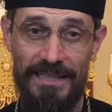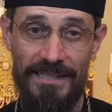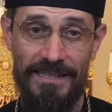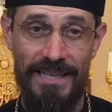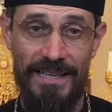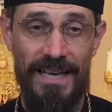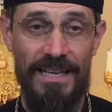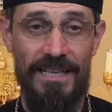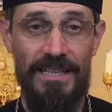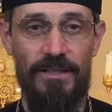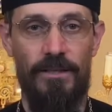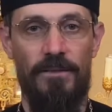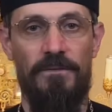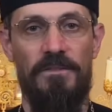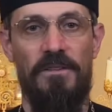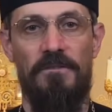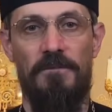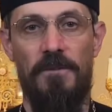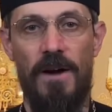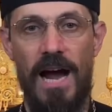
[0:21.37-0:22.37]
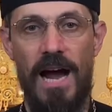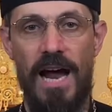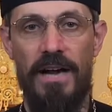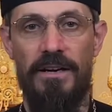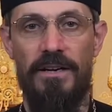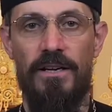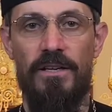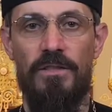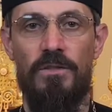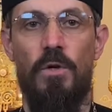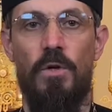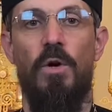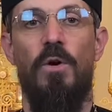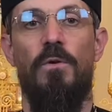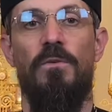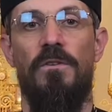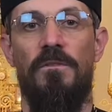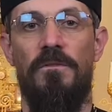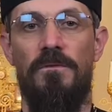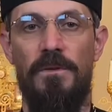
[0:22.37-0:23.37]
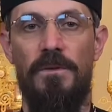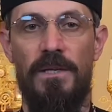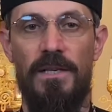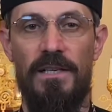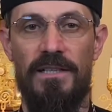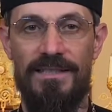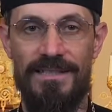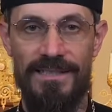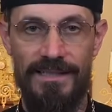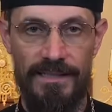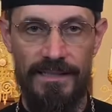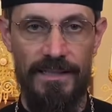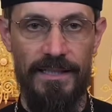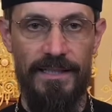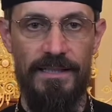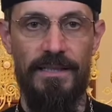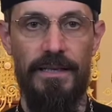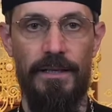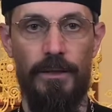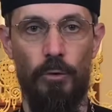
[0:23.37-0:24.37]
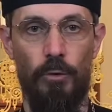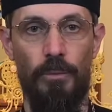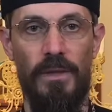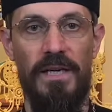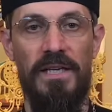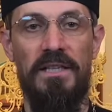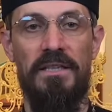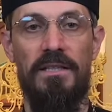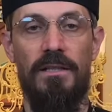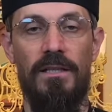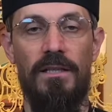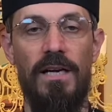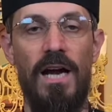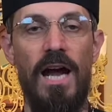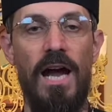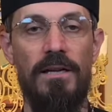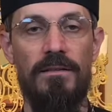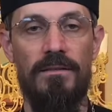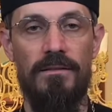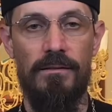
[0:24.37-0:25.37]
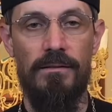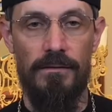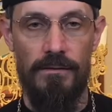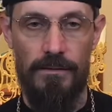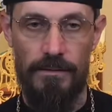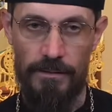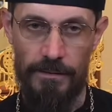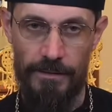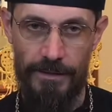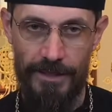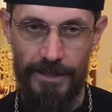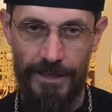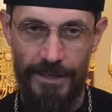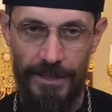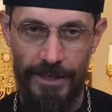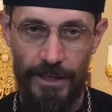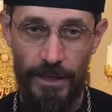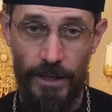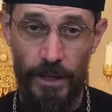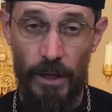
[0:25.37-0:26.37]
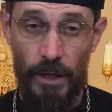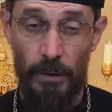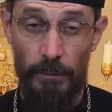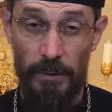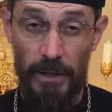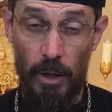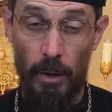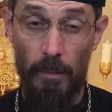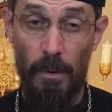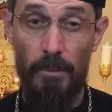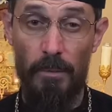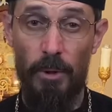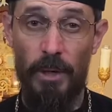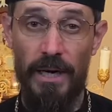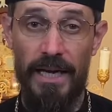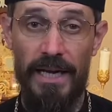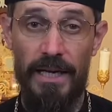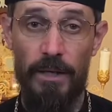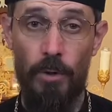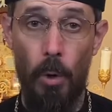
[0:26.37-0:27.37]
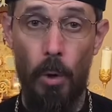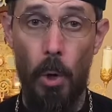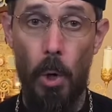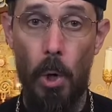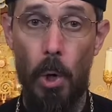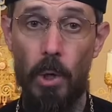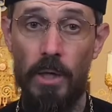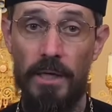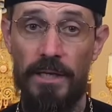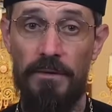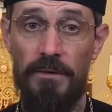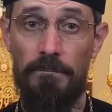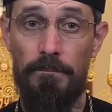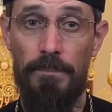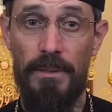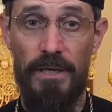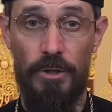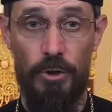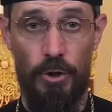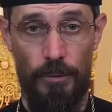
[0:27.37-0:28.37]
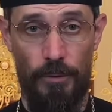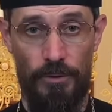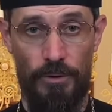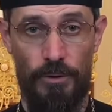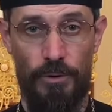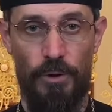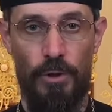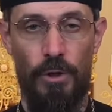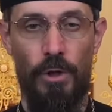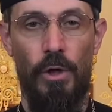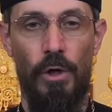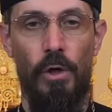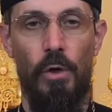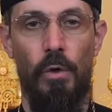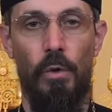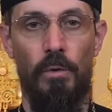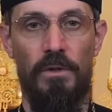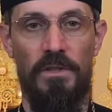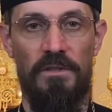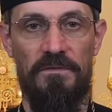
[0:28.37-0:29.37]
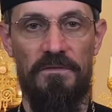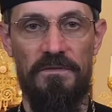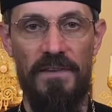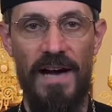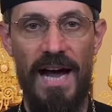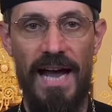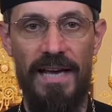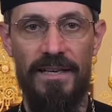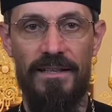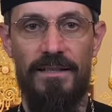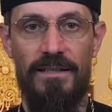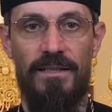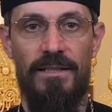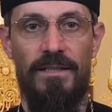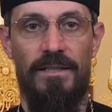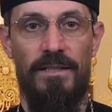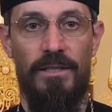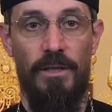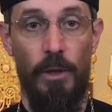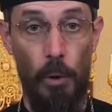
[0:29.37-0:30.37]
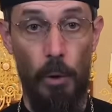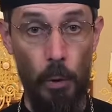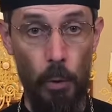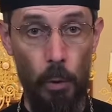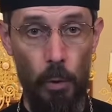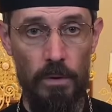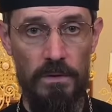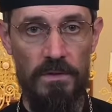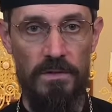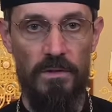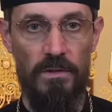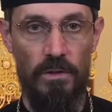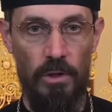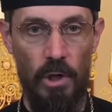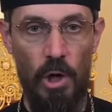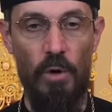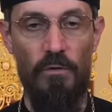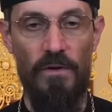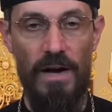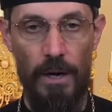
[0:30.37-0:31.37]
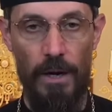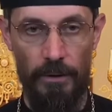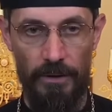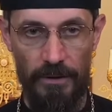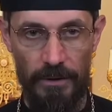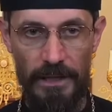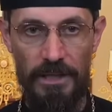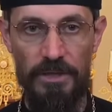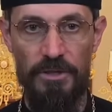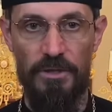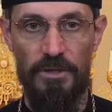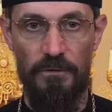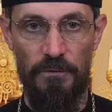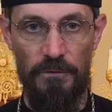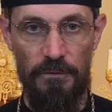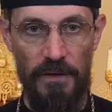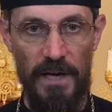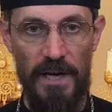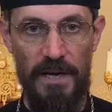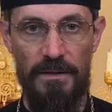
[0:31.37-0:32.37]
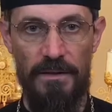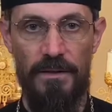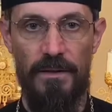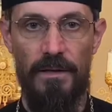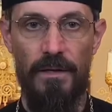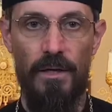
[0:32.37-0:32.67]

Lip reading: Sunday of the Fathers of the first 6 ecumenical councils. We commemorate all the bishops who defined the rules of our Christian faith